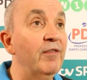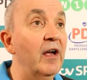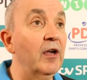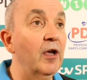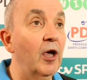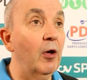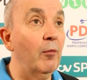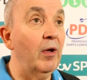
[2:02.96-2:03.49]
van
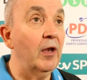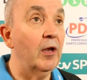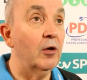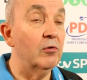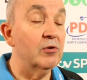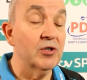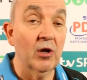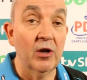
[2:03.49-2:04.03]
Gerwen,
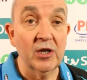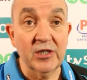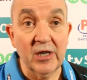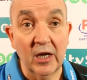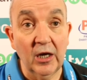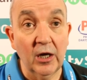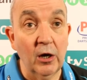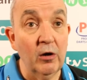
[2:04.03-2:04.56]
who's going to
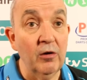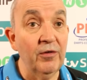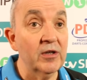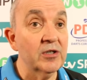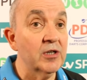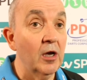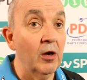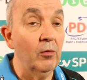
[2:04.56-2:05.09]
take over.
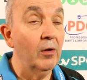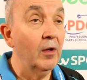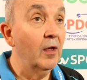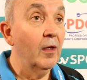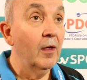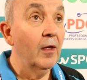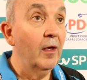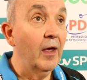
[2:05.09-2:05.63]
So
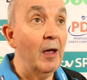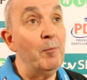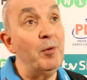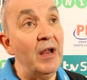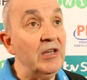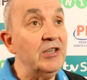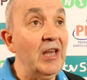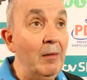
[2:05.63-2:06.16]

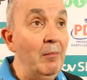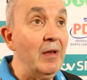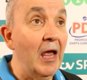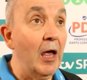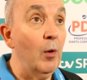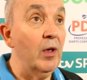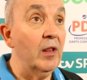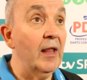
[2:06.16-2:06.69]
embrace him
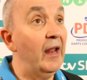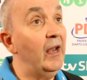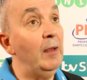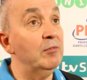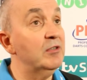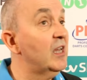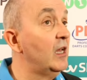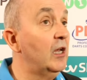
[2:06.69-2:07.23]
now and let
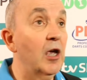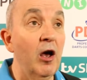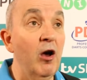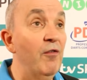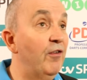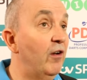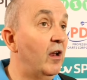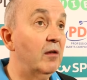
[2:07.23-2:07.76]
him take
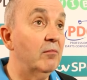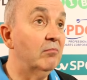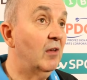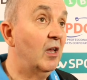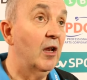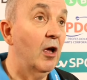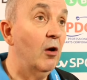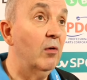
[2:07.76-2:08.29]
over and,
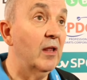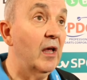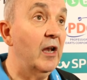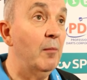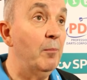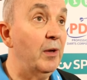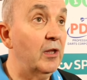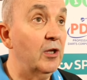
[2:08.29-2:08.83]
you know, let
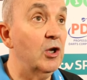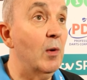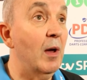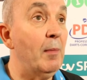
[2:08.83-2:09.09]
him be the new